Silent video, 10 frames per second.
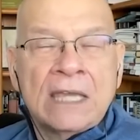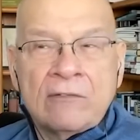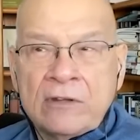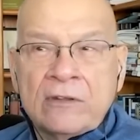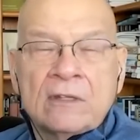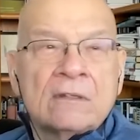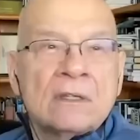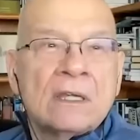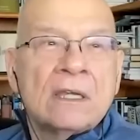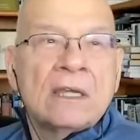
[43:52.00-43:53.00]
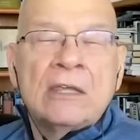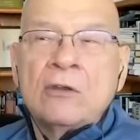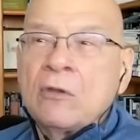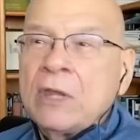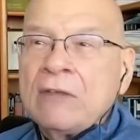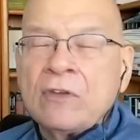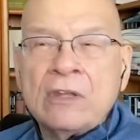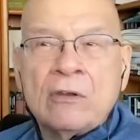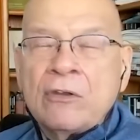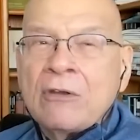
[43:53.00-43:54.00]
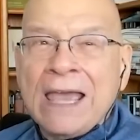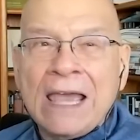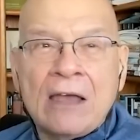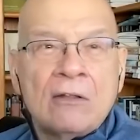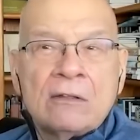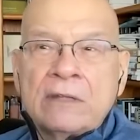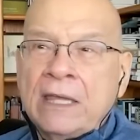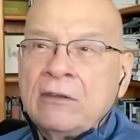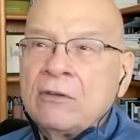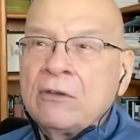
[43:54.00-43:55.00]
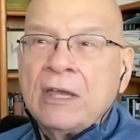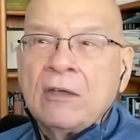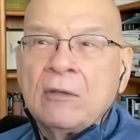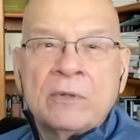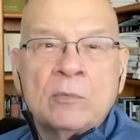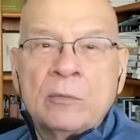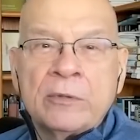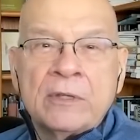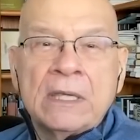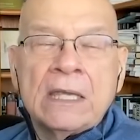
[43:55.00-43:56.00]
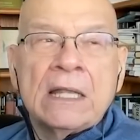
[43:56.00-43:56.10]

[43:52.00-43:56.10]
Everything. You don't know how. I don't know how, but it will be.